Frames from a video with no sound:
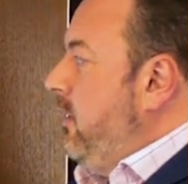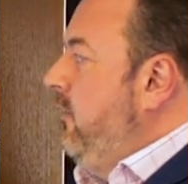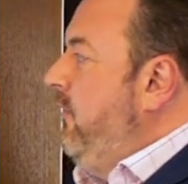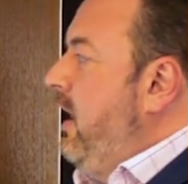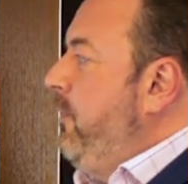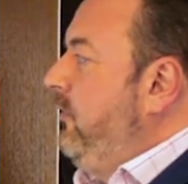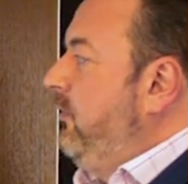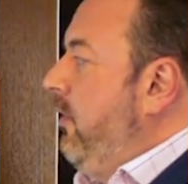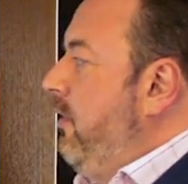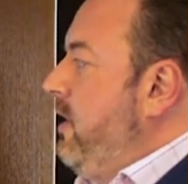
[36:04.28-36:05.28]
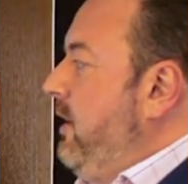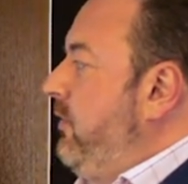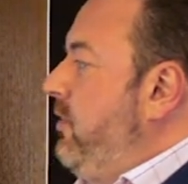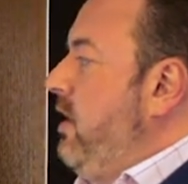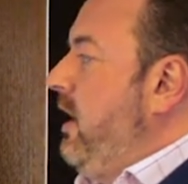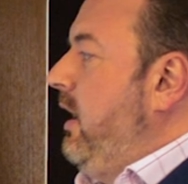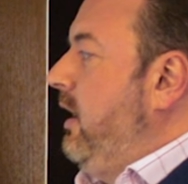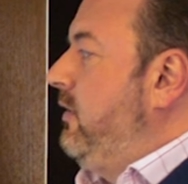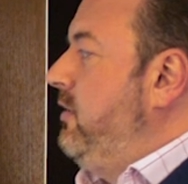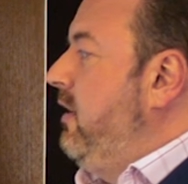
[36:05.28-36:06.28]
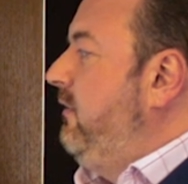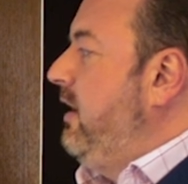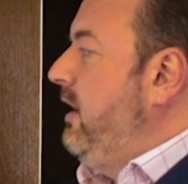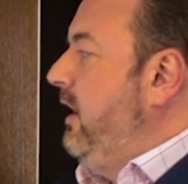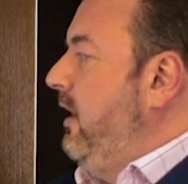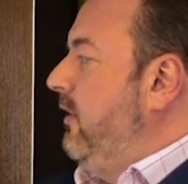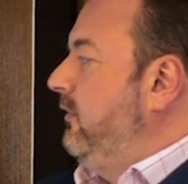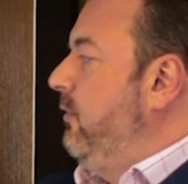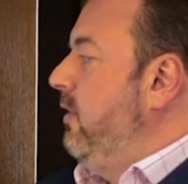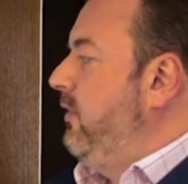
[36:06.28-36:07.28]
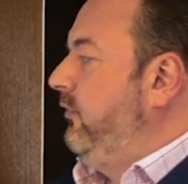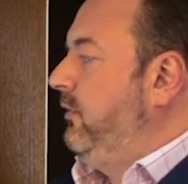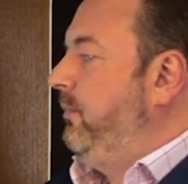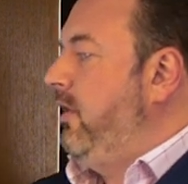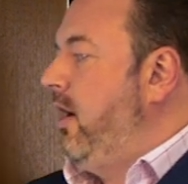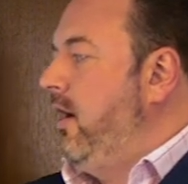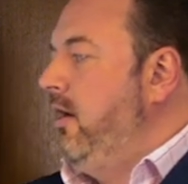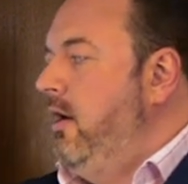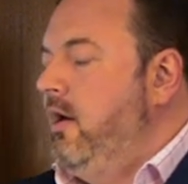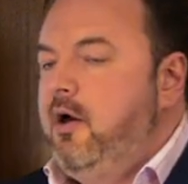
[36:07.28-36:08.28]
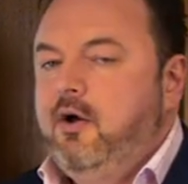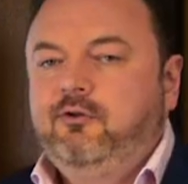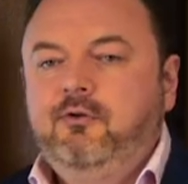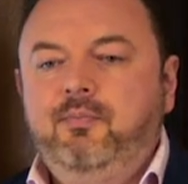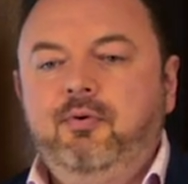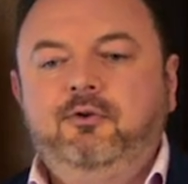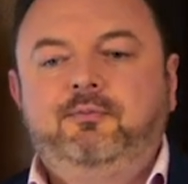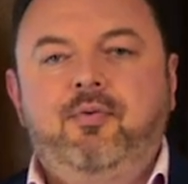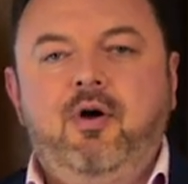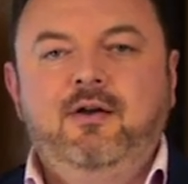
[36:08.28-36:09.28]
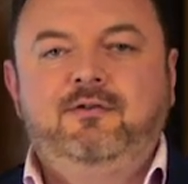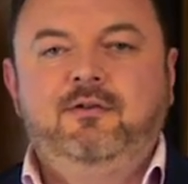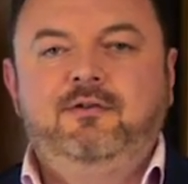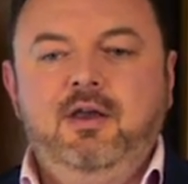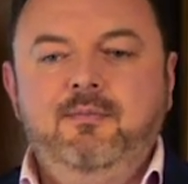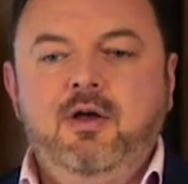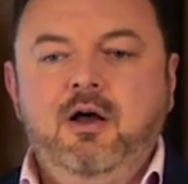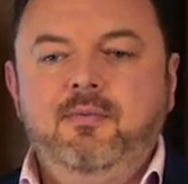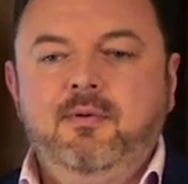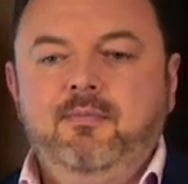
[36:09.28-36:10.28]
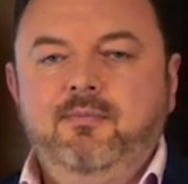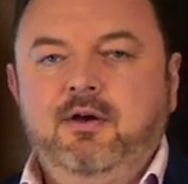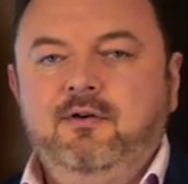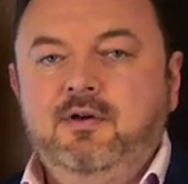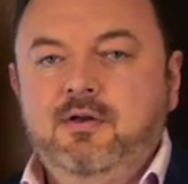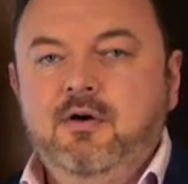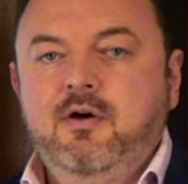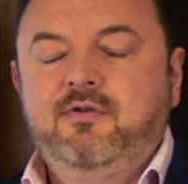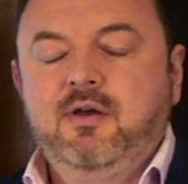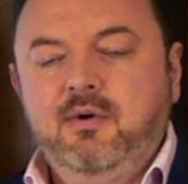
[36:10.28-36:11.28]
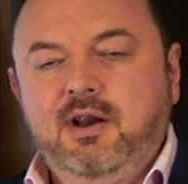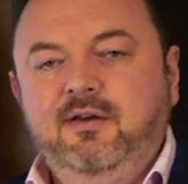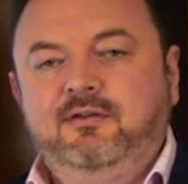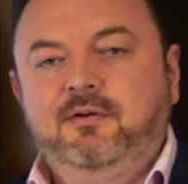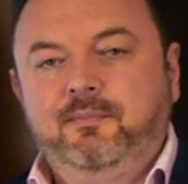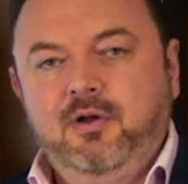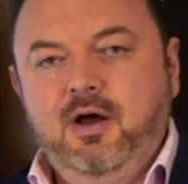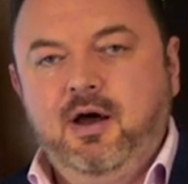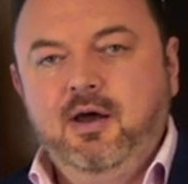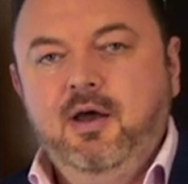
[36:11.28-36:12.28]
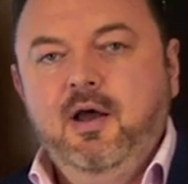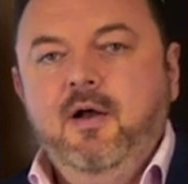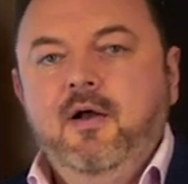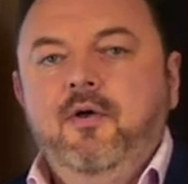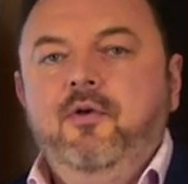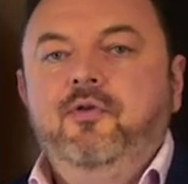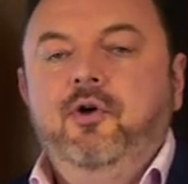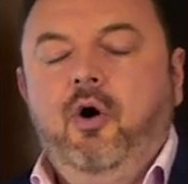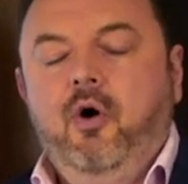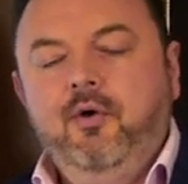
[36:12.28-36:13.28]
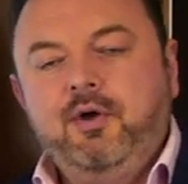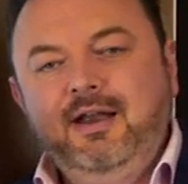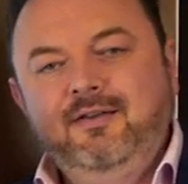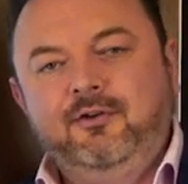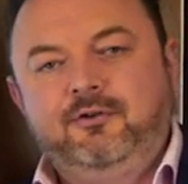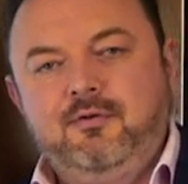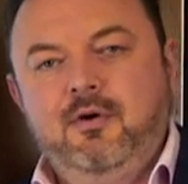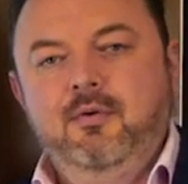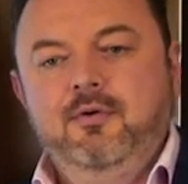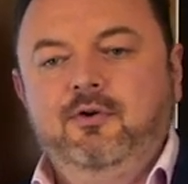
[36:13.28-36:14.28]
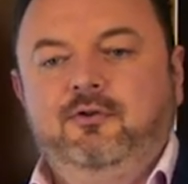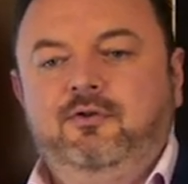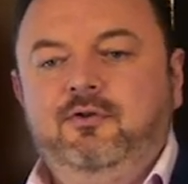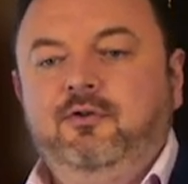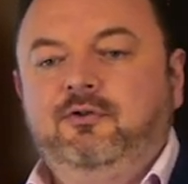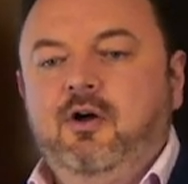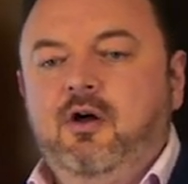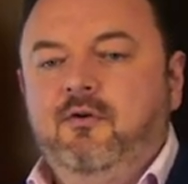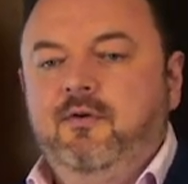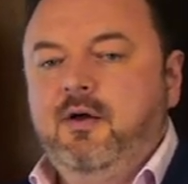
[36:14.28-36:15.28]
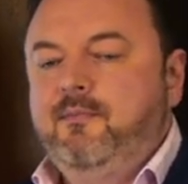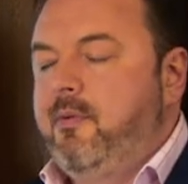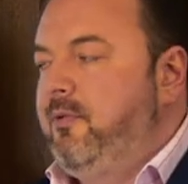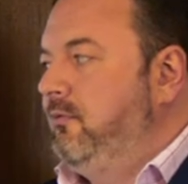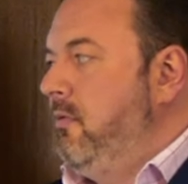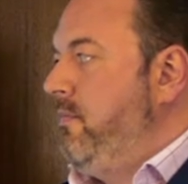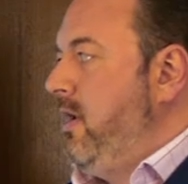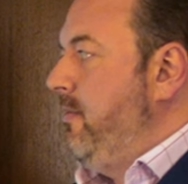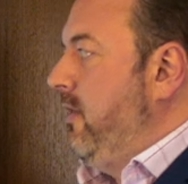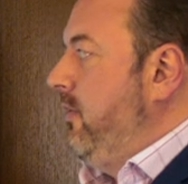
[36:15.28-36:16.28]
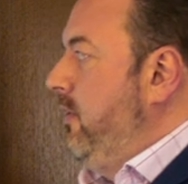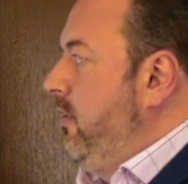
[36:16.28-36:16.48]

Developers are hoarding 13 years worth of supply to boost prices in Melbourne because they know if they release supply, the whole industry will just dissolve and properties will plummet.